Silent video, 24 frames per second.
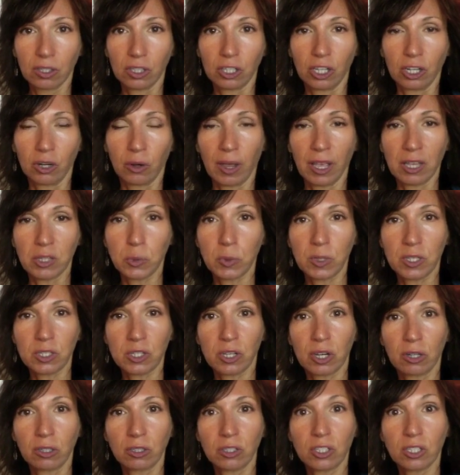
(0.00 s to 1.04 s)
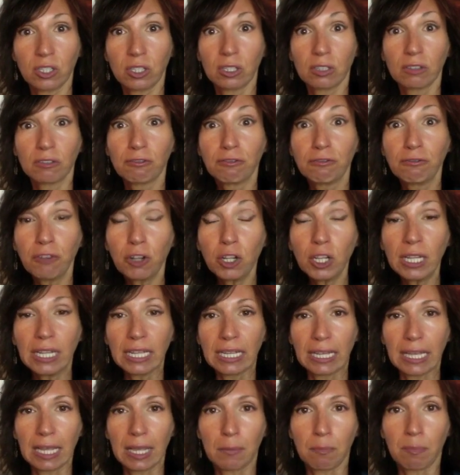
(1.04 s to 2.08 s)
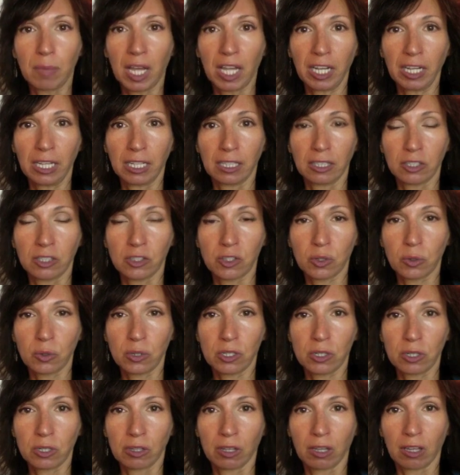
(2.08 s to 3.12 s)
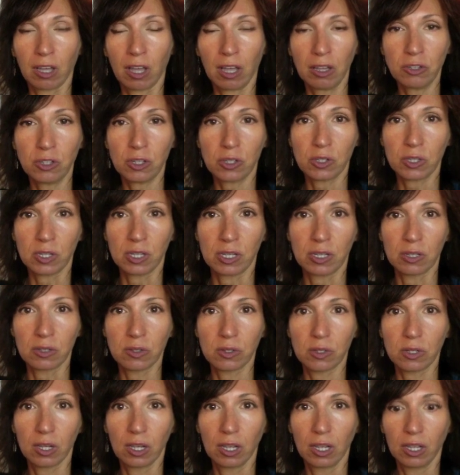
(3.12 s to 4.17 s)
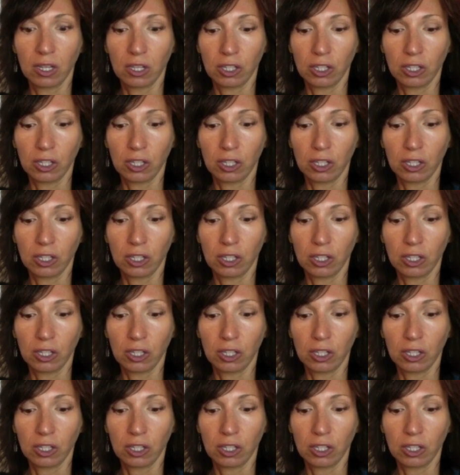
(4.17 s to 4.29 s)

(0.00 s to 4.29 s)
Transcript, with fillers: You know, as we start fully embodying this crystalline consciousness,